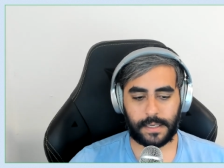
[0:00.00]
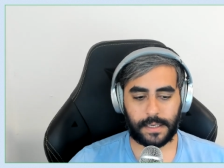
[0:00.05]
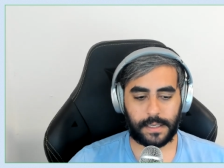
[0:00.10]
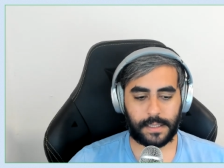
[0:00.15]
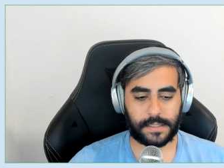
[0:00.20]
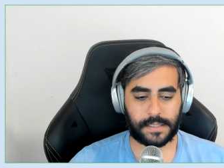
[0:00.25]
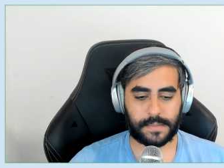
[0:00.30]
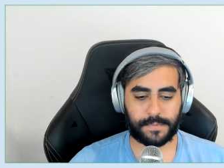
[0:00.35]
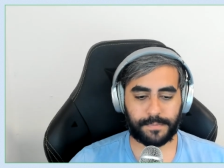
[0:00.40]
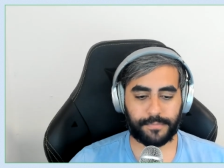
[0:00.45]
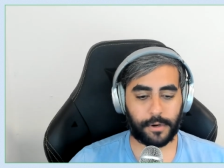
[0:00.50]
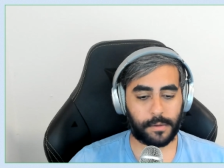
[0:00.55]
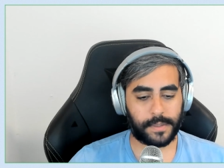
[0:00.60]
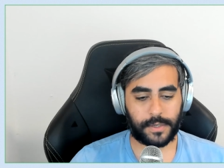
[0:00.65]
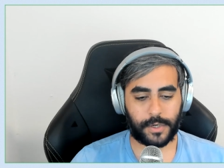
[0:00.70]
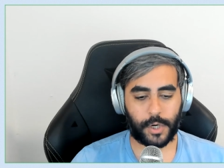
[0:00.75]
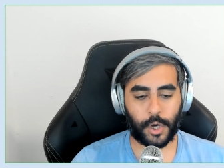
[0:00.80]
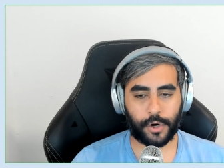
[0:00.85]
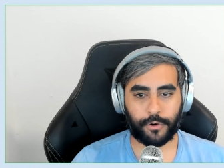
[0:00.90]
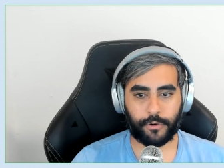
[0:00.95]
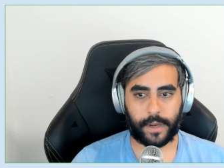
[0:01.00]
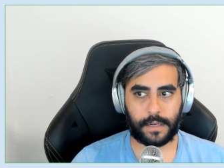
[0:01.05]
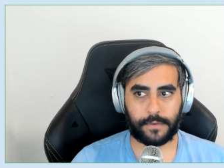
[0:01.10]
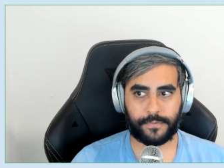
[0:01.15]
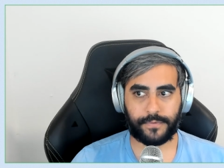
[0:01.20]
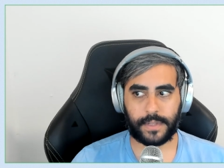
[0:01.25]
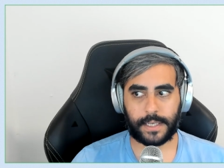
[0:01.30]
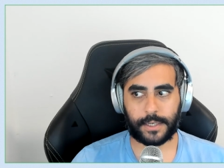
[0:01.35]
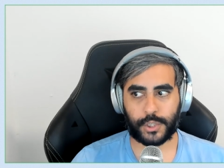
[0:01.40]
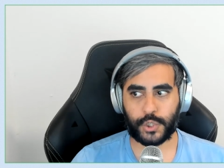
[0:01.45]
It's probably not
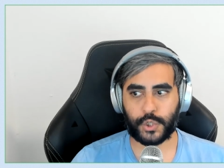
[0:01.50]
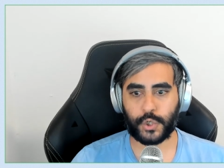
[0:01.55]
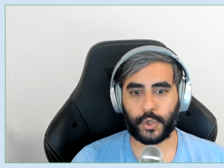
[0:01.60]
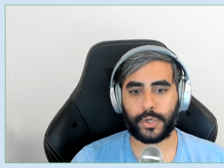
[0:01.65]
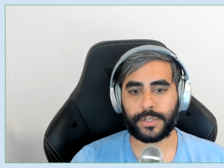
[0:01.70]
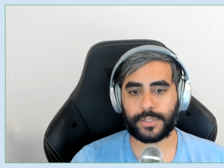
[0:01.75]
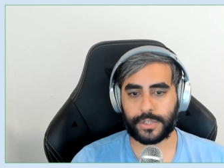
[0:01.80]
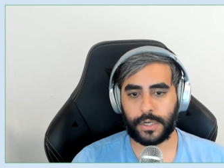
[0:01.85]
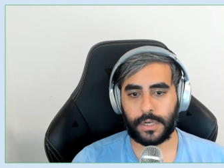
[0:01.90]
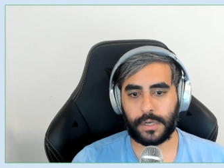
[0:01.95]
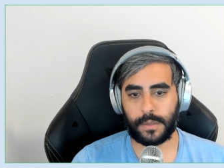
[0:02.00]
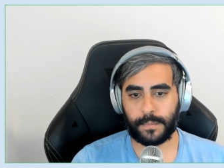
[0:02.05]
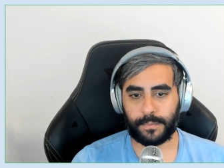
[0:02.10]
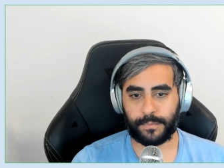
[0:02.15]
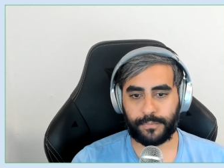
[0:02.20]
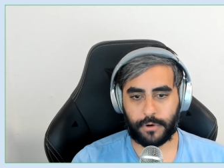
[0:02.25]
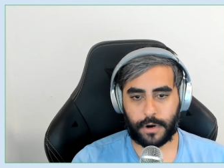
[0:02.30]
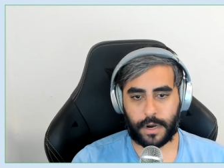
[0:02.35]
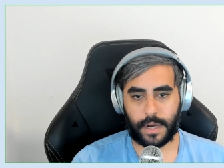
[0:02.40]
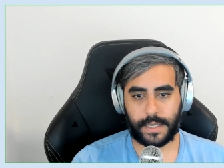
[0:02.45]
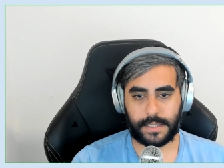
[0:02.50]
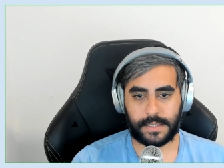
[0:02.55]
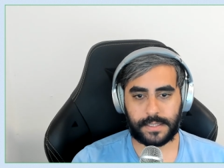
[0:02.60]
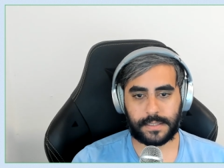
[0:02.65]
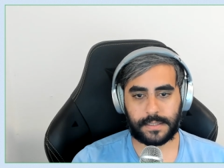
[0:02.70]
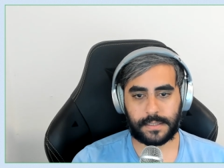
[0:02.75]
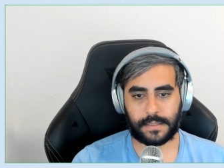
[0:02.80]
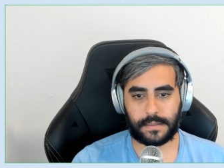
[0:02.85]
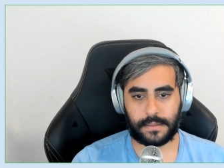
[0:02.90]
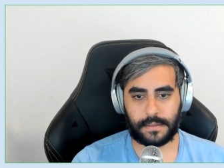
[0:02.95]
great for like short term
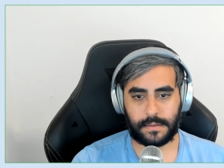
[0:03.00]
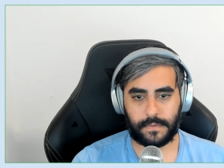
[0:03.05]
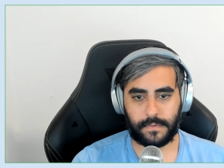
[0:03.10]
price